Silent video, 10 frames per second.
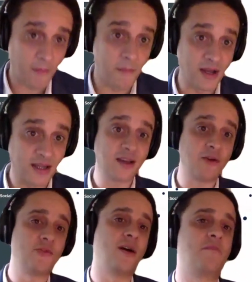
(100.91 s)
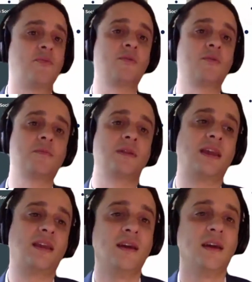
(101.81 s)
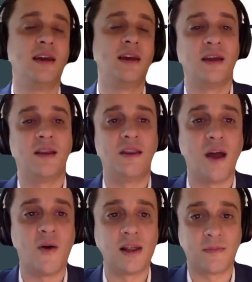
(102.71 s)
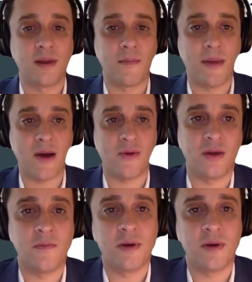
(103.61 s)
Myself, I probably know a little bit about you,